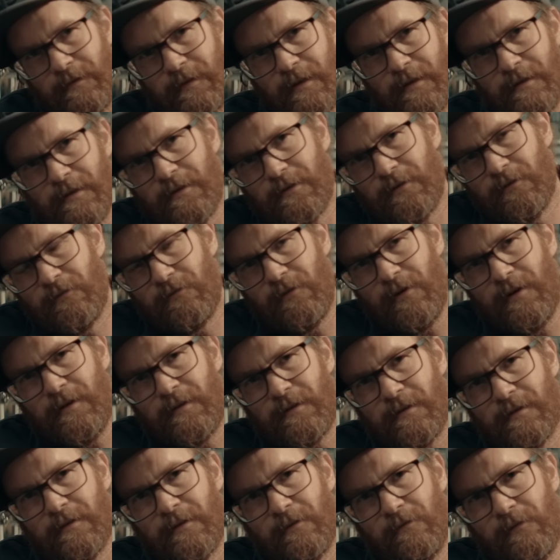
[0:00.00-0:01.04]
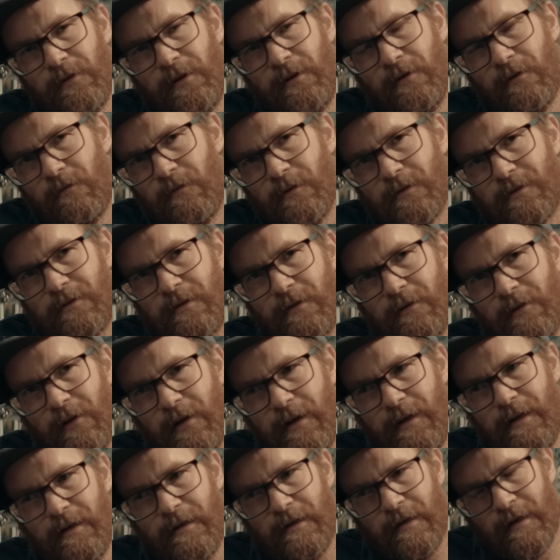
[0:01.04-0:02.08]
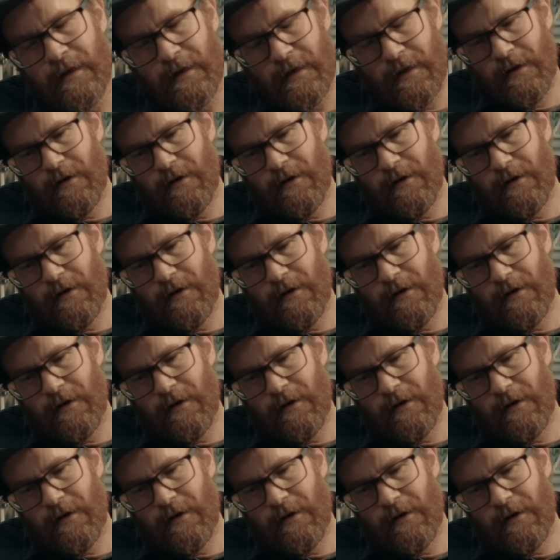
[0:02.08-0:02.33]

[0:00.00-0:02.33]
This is the reason the video was delayed.